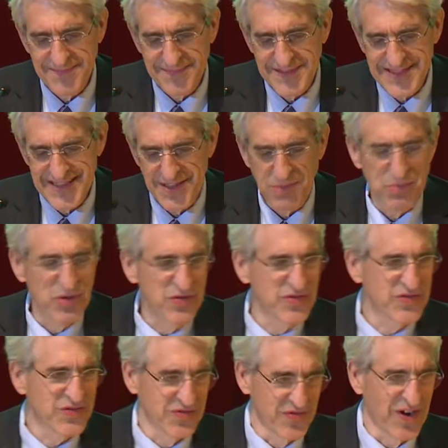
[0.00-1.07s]
still
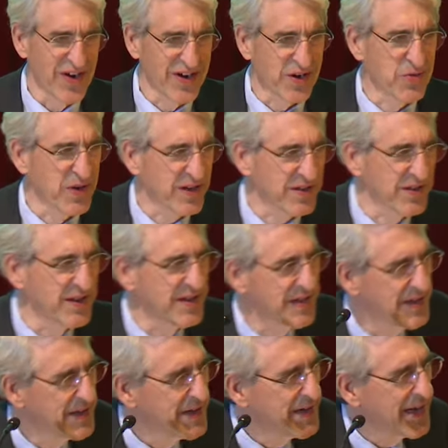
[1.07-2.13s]
moves very quickly
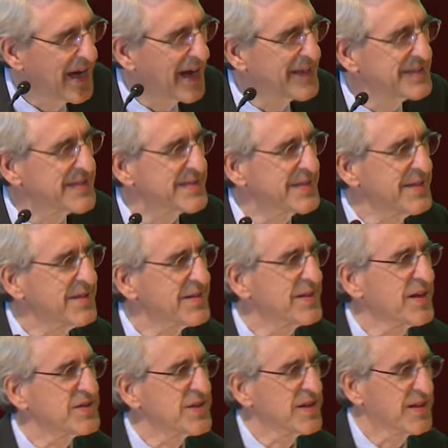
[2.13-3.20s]
and still
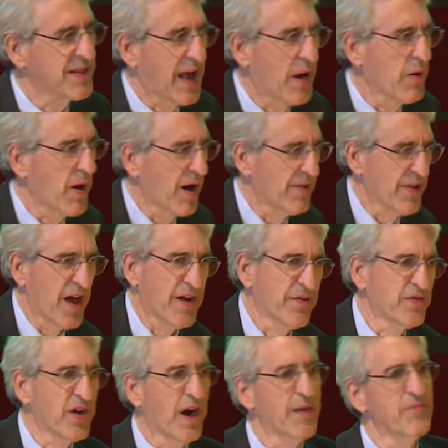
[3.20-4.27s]
doesn't allow a lot
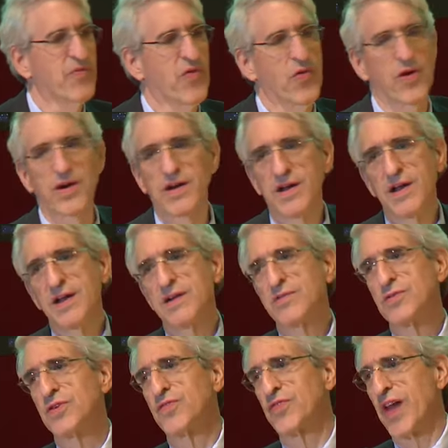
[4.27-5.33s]
of time for
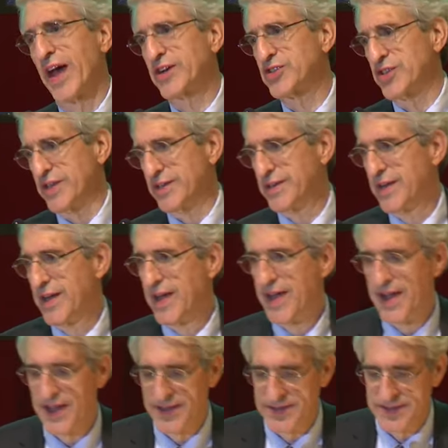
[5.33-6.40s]
reflection.
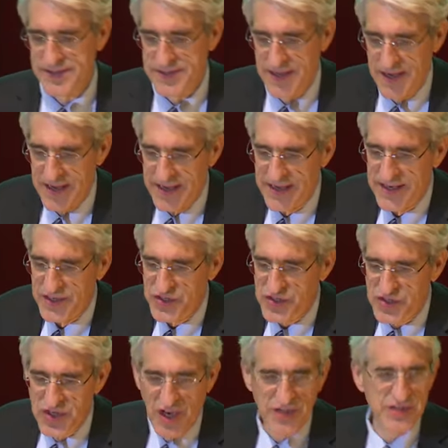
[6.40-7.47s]
And it is
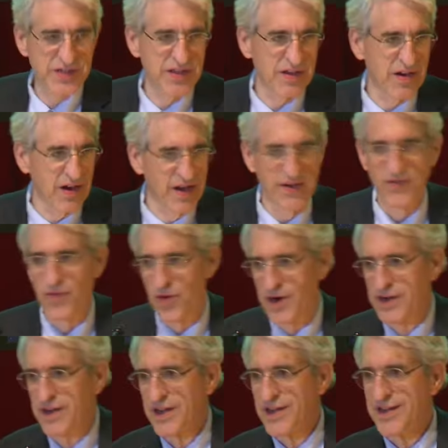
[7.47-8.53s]
just the kind of
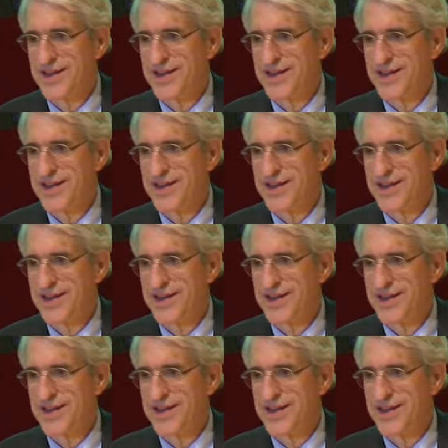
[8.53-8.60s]
work